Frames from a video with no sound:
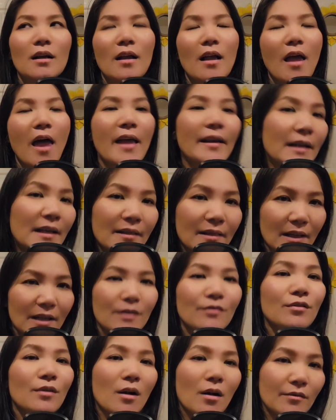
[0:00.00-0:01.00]

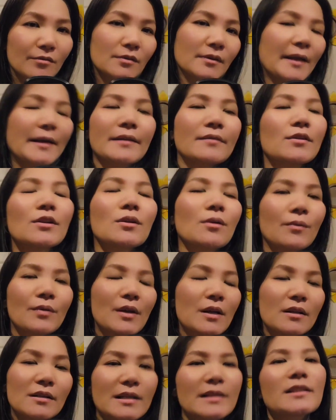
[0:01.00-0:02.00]
anything. Like, you know,
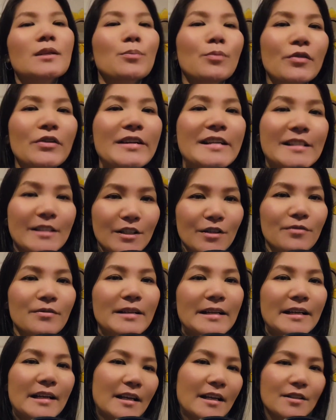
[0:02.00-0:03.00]
they, it's a
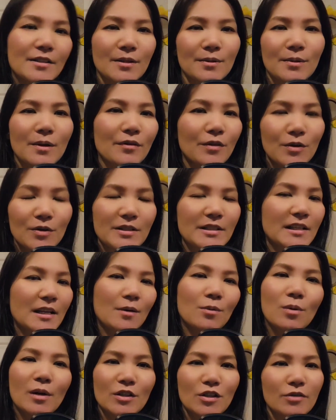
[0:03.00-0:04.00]
pre-screening. So, of course, they
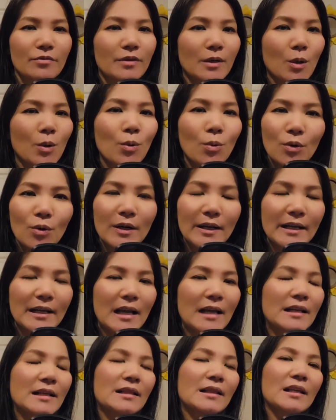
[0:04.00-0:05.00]
don't want you recording
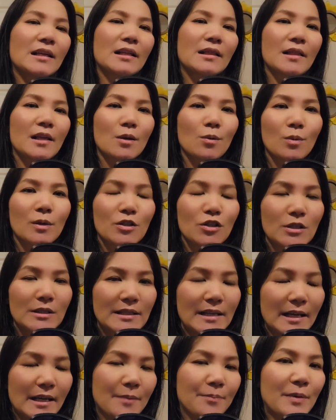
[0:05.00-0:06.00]
anything. They don't want you
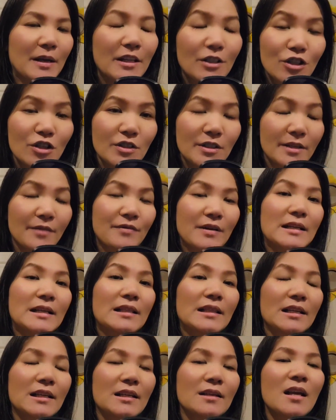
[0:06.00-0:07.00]
taking pictures of
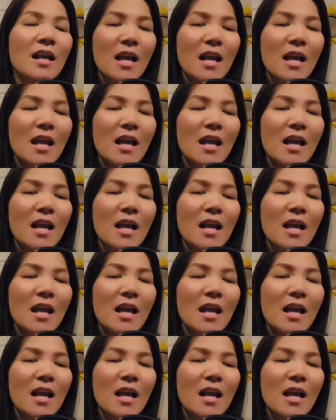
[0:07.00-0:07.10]
anything